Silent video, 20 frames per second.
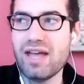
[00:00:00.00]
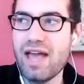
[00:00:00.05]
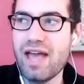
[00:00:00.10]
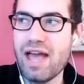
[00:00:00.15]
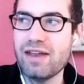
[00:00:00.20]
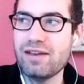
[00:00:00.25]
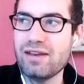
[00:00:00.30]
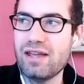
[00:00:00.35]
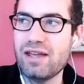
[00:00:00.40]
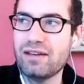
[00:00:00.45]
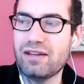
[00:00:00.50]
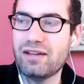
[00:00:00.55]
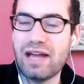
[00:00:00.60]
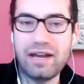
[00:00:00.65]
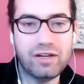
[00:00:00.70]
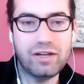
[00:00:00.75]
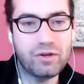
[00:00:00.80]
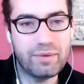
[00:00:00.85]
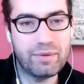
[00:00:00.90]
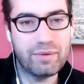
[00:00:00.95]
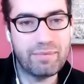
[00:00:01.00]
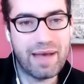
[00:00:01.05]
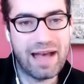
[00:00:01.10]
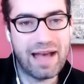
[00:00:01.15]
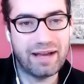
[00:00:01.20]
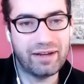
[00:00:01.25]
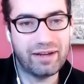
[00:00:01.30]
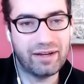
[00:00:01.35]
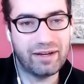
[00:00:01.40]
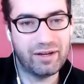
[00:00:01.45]
and and kind of going
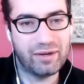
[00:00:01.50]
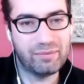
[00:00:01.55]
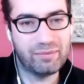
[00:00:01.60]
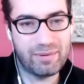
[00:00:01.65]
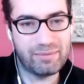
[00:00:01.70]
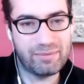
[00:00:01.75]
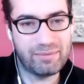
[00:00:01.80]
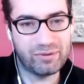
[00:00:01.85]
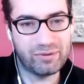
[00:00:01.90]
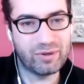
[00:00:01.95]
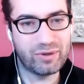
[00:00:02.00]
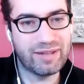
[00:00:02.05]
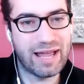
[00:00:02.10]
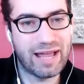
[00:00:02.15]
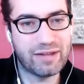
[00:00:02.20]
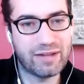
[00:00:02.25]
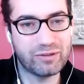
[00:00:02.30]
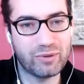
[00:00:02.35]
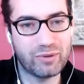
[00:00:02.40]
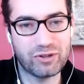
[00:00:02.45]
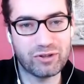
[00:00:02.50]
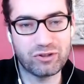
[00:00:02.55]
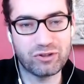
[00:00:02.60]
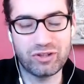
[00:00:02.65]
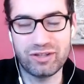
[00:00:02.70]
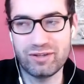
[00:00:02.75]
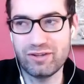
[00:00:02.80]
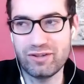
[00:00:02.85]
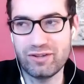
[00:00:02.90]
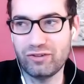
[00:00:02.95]
back, uh, sort of last
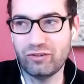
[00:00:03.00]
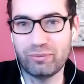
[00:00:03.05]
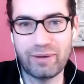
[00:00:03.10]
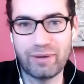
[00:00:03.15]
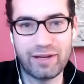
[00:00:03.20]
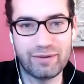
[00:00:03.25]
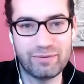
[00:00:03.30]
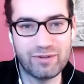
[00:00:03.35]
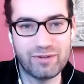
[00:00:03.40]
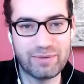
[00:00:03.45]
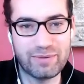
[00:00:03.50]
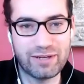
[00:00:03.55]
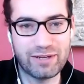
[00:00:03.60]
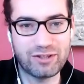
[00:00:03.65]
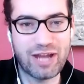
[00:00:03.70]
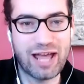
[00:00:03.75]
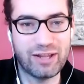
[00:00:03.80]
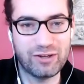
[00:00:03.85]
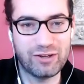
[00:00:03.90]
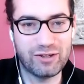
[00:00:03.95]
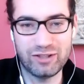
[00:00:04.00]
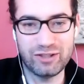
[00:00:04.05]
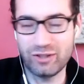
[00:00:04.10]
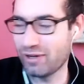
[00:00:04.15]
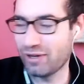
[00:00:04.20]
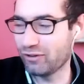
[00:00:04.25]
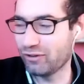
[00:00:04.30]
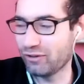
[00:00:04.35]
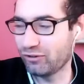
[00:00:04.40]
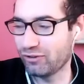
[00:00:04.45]
question. This is my this is my challenging
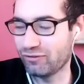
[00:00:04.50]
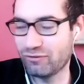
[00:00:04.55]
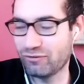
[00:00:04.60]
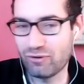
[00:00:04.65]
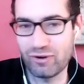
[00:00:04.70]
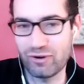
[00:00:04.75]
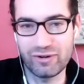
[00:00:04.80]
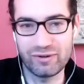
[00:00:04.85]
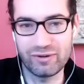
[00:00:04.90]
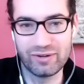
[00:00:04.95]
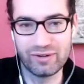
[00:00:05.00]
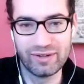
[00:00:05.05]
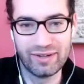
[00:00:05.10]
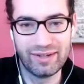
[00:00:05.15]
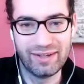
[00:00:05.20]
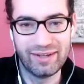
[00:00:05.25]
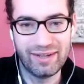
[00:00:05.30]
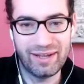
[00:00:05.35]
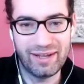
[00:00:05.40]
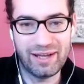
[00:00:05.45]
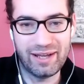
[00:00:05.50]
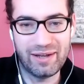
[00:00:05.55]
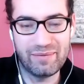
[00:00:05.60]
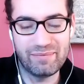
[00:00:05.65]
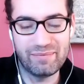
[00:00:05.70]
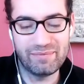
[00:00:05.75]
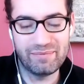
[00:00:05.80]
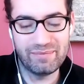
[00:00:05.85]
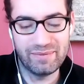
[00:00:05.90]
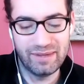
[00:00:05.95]
question for you. mm
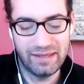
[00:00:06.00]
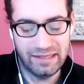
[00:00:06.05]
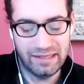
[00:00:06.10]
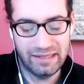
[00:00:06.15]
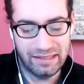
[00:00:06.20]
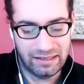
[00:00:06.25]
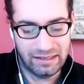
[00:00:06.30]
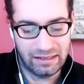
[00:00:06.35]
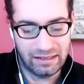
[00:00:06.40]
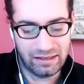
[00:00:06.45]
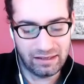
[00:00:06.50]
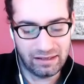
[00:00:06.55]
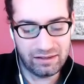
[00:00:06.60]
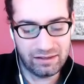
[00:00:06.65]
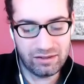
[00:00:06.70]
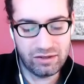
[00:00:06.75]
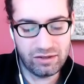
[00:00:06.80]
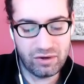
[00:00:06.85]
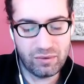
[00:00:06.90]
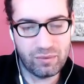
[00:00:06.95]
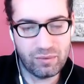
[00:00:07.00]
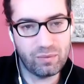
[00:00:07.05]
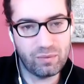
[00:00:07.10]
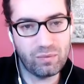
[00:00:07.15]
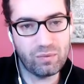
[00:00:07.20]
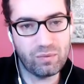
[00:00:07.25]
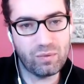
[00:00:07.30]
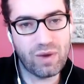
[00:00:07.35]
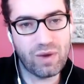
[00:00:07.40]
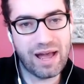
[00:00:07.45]
Um, you
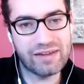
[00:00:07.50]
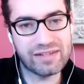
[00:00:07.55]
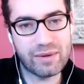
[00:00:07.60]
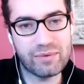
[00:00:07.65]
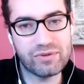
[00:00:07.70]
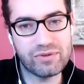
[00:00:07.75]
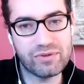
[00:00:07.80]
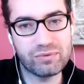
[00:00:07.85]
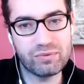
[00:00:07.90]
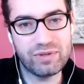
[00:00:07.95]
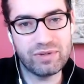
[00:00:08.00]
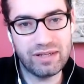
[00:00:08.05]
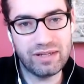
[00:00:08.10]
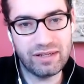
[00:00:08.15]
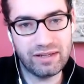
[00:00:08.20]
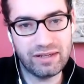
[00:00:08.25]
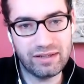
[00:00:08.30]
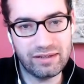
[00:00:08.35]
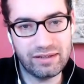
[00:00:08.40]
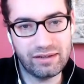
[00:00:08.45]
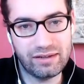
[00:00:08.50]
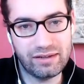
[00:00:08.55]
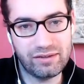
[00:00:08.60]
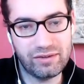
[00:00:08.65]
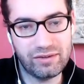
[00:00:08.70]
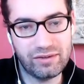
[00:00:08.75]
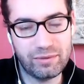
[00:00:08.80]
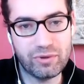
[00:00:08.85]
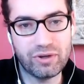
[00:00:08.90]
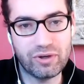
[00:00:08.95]
know, as I was reading
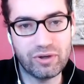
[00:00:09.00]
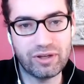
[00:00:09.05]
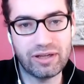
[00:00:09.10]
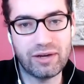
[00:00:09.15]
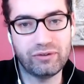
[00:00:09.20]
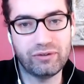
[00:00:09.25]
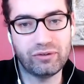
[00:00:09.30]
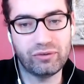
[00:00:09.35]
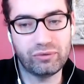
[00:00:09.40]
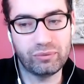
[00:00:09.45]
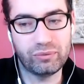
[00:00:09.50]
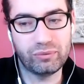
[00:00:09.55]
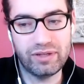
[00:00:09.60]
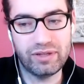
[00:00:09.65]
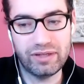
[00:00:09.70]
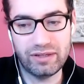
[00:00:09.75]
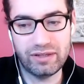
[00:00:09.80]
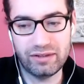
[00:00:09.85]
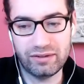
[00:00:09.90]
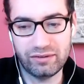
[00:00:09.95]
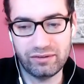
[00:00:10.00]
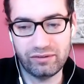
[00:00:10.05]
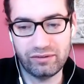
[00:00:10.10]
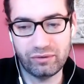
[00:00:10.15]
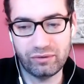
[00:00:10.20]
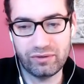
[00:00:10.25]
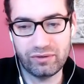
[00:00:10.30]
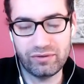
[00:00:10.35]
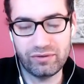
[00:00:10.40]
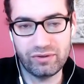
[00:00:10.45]
the book and as I was reading
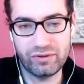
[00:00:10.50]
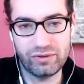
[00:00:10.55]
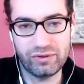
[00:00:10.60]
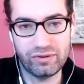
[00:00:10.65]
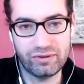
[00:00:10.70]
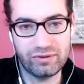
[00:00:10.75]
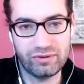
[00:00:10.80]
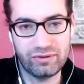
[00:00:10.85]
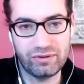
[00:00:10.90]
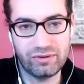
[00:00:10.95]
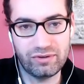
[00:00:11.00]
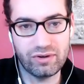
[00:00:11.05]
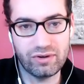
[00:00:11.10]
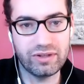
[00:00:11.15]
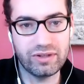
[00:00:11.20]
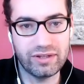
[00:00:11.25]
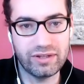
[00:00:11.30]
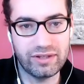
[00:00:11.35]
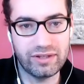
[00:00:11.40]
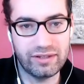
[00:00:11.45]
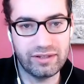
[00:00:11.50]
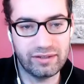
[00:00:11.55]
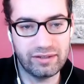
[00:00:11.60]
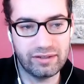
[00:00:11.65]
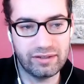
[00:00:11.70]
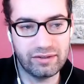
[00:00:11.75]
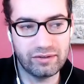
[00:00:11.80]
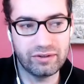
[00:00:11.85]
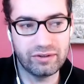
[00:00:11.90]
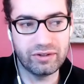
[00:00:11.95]
sort of your your early
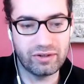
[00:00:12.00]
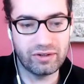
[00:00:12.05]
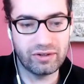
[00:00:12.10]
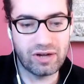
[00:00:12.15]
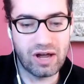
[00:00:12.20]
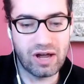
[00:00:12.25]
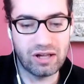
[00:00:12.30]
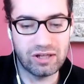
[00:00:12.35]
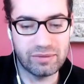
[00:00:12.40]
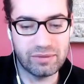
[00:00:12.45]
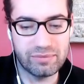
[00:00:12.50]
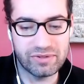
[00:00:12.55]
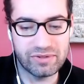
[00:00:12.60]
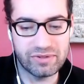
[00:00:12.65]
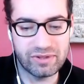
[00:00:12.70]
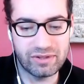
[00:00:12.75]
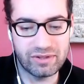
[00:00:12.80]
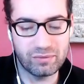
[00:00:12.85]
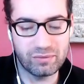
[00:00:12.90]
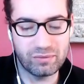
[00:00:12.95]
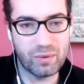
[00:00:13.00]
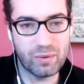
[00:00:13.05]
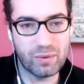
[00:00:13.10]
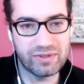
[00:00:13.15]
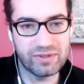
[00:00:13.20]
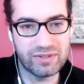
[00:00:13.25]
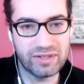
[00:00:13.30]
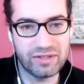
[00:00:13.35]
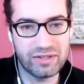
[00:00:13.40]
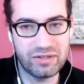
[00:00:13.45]
earlier columns, uh, what would
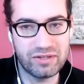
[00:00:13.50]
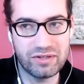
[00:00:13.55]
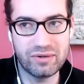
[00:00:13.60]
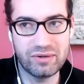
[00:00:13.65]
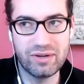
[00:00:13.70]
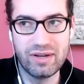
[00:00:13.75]
Sid do?